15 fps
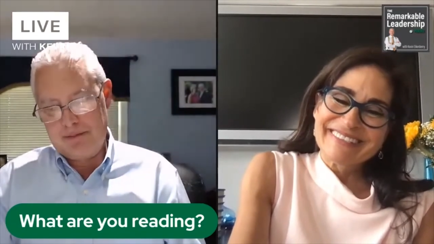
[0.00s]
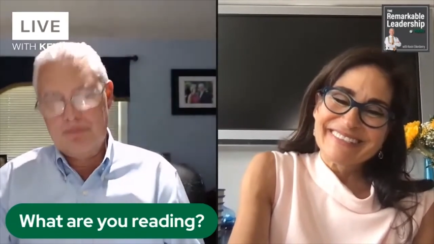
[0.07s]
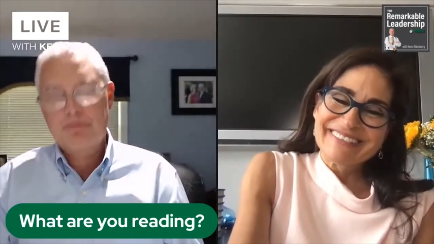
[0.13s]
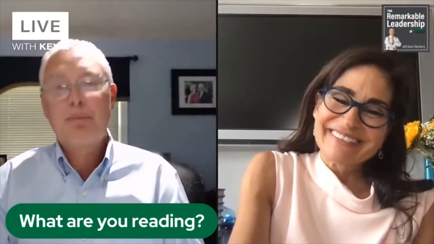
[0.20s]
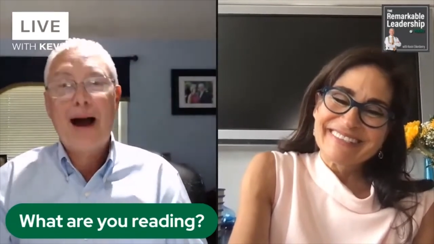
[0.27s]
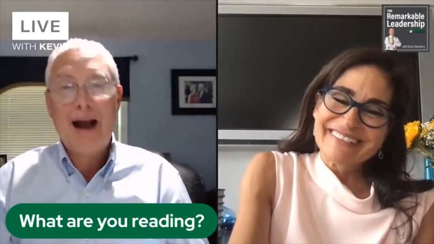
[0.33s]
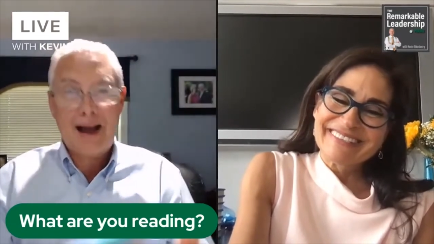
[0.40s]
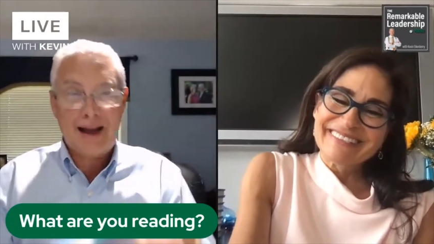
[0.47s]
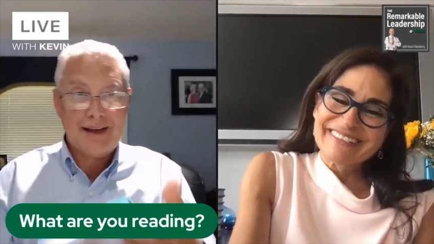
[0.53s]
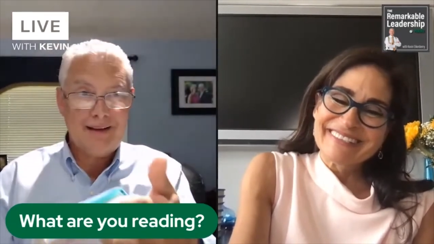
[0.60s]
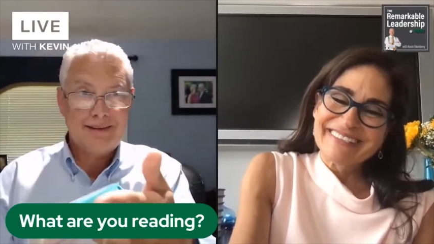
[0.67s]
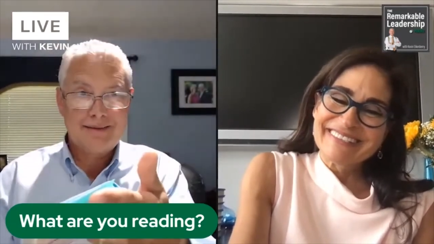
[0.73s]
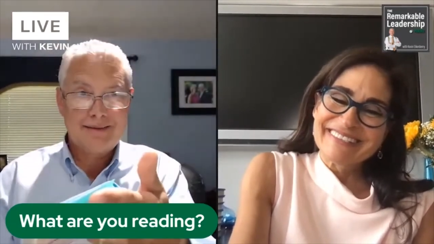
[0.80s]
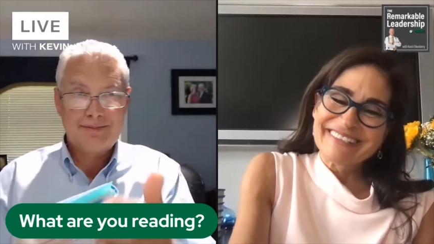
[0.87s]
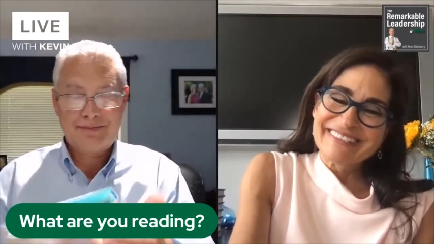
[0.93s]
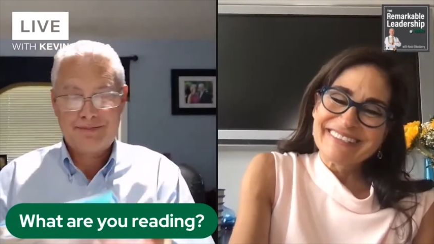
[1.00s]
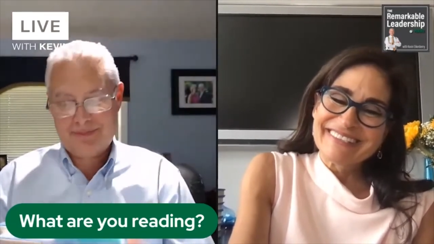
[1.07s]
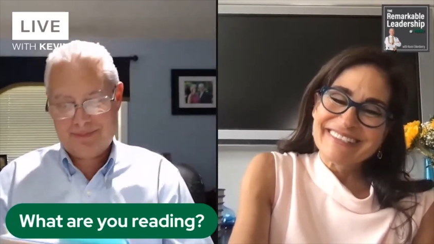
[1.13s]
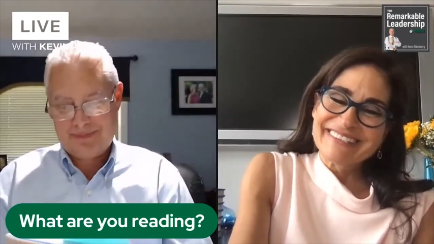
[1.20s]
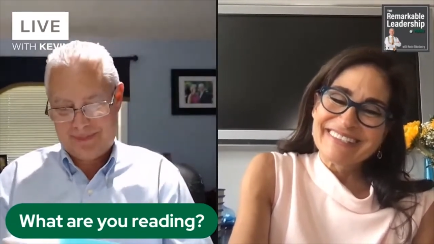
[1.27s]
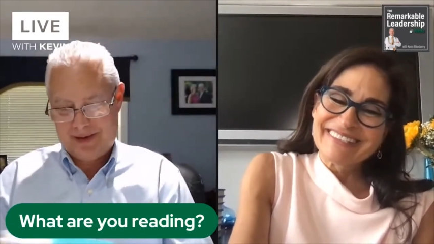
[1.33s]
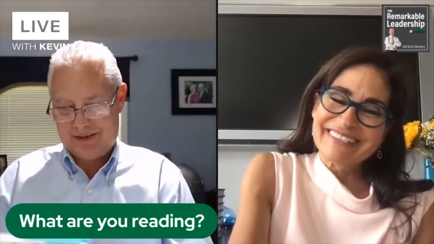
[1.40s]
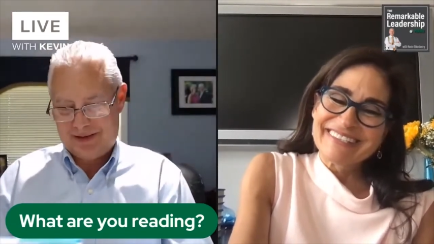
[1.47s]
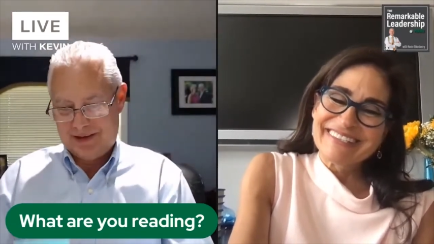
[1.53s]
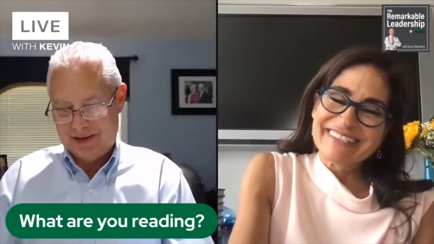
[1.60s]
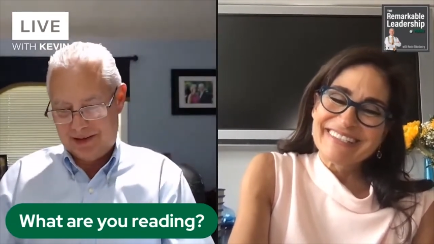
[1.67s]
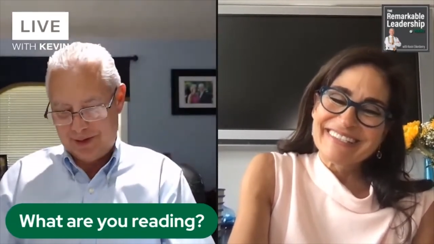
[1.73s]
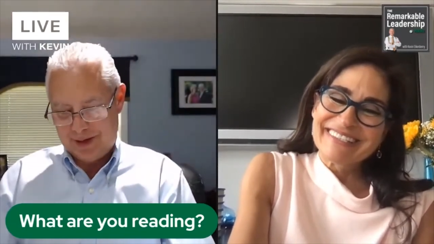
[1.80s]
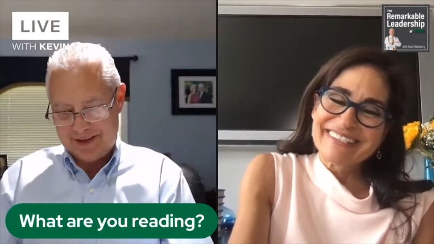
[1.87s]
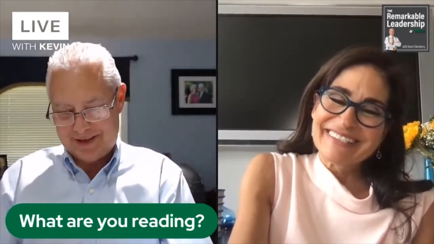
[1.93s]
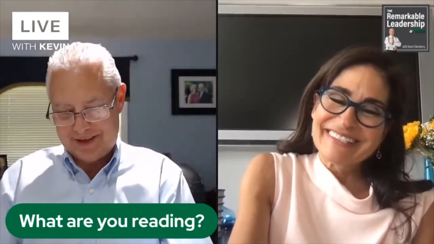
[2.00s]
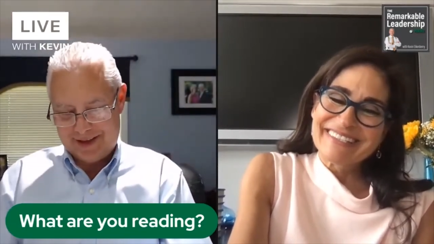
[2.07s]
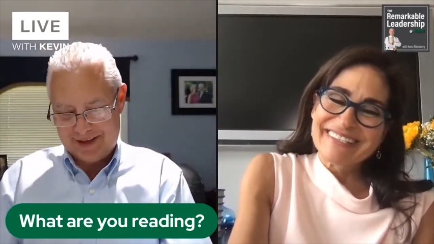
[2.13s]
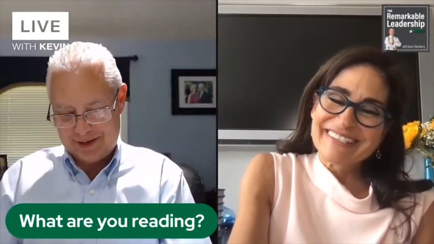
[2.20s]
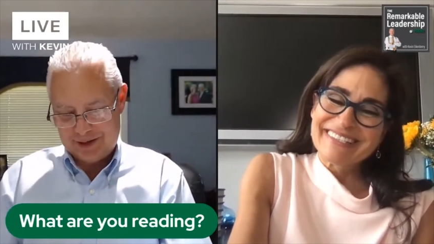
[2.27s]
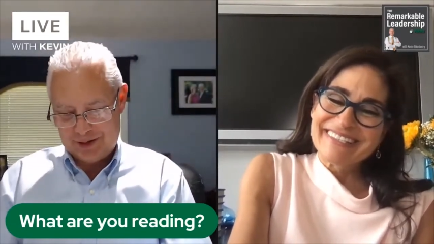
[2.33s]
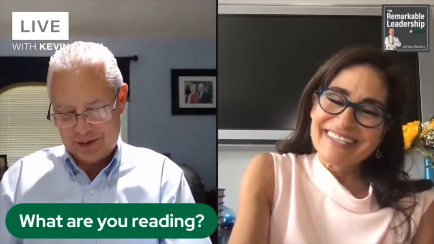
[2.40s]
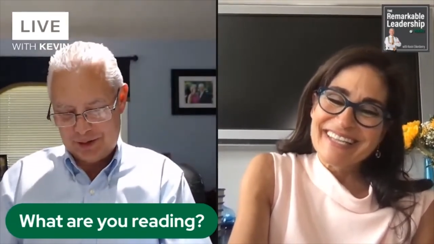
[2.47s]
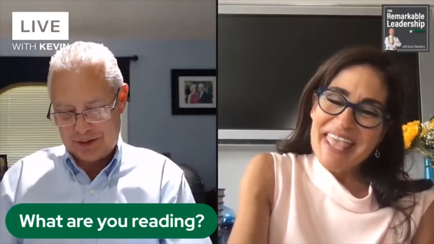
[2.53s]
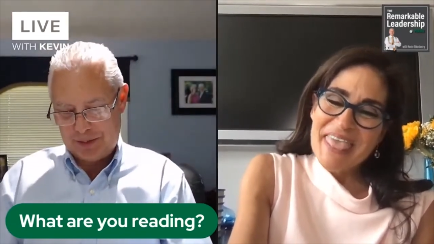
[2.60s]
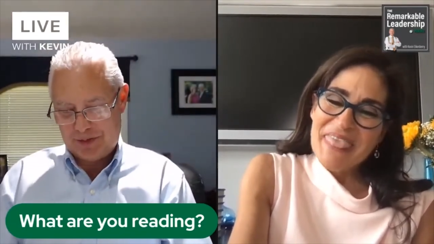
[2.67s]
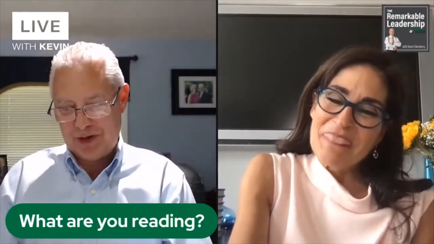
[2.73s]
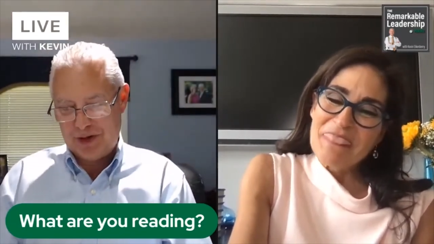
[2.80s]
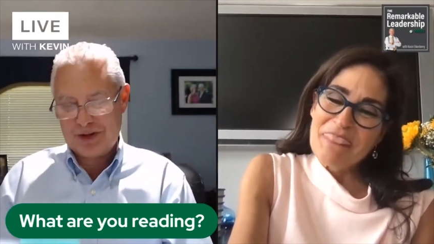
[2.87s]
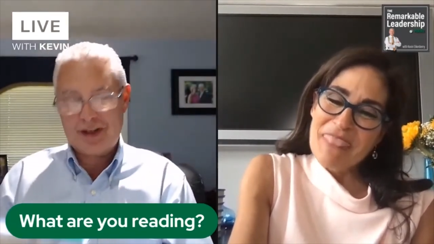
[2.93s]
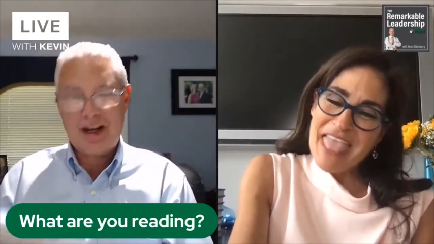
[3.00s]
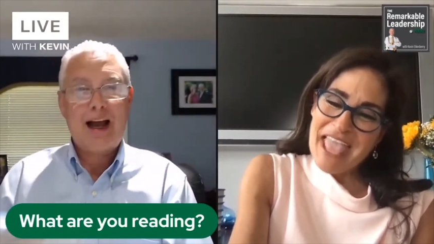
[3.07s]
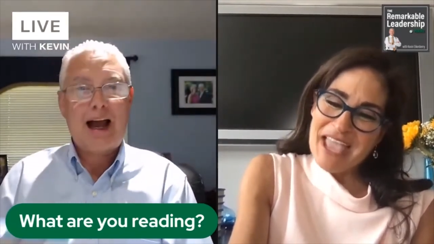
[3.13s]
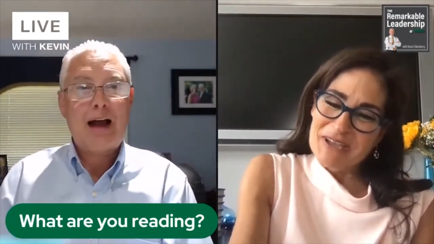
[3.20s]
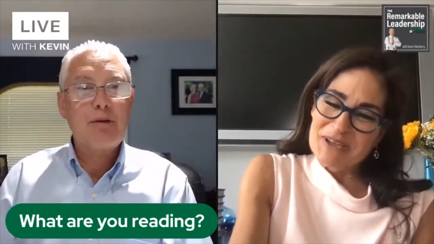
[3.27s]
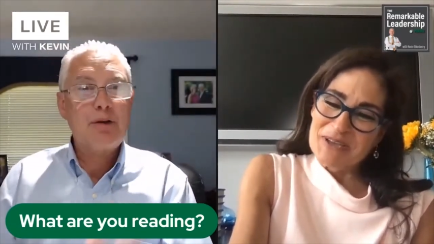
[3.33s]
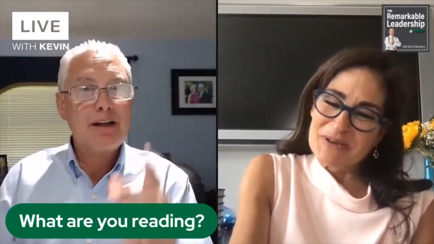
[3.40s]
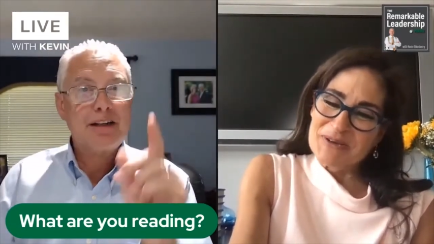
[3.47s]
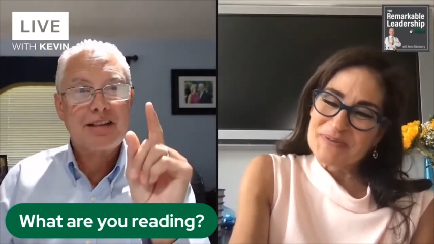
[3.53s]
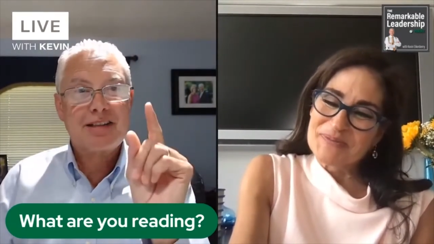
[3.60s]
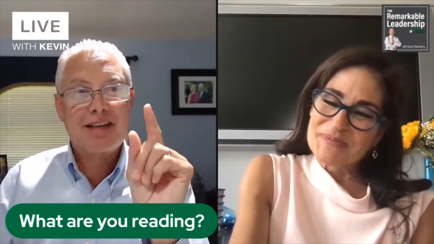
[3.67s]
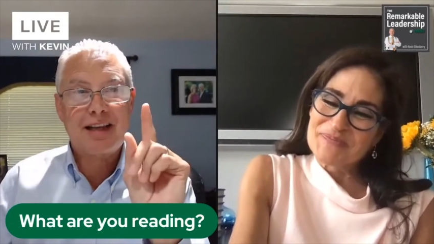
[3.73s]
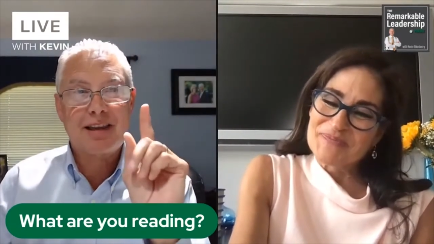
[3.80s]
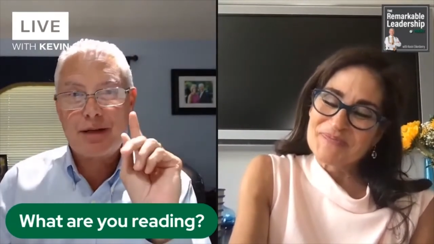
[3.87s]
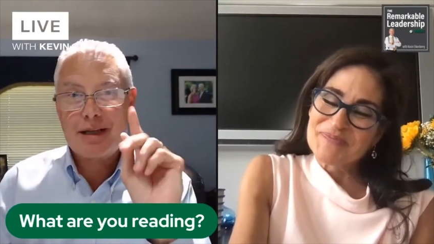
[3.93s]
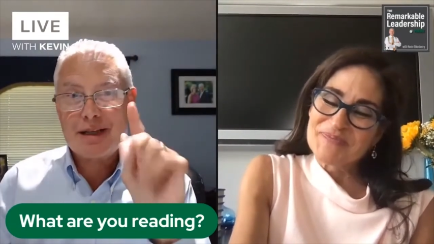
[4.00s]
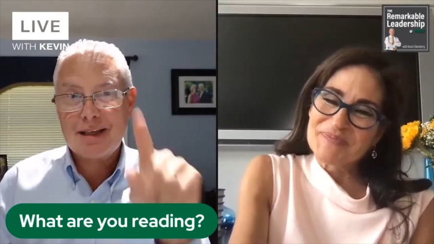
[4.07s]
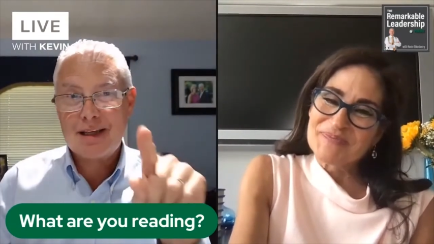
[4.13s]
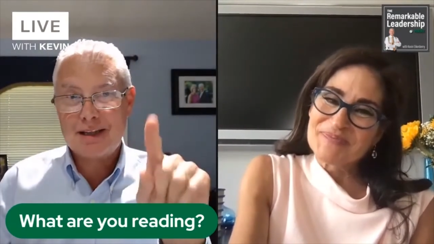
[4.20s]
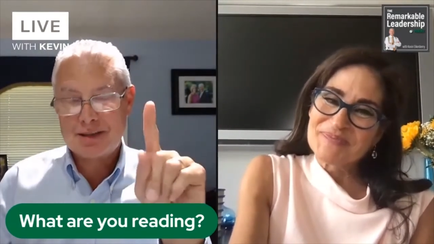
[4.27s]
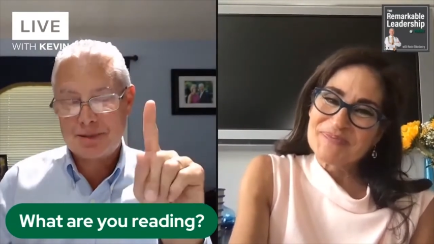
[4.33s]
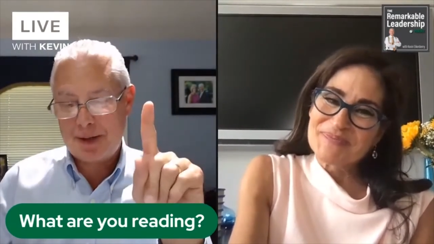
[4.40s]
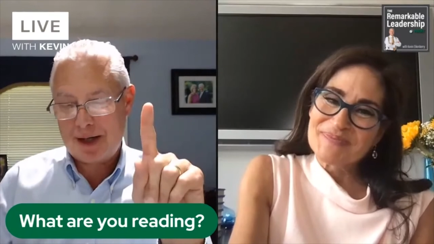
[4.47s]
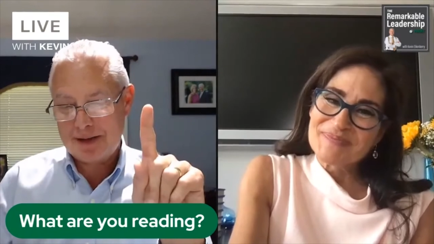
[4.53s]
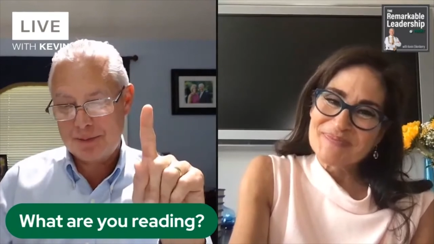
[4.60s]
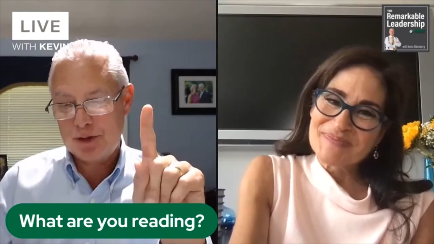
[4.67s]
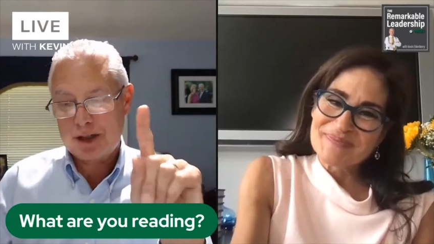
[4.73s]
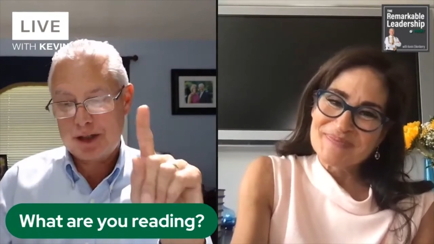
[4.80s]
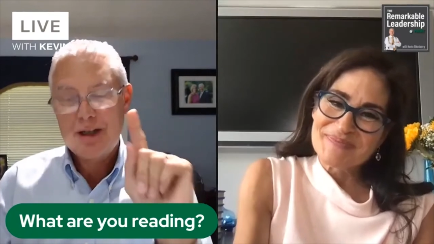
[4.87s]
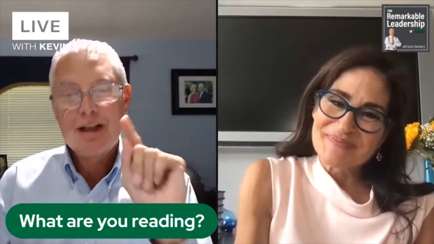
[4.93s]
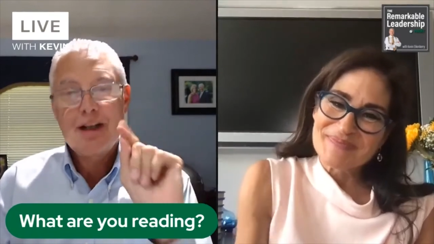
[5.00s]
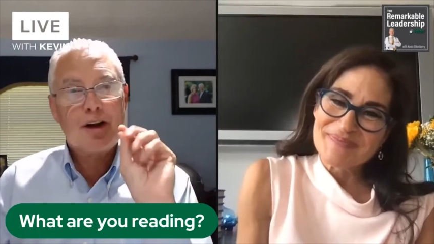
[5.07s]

Speaker 1: by the lovely and talented Susan McPherson. I want to just say three things about the book.